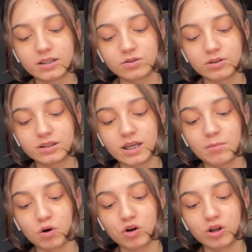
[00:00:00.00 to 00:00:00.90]
So this
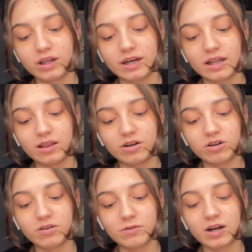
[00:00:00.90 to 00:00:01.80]
came early and I
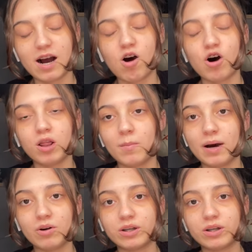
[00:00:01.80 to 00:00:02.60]
literally forgot all about it.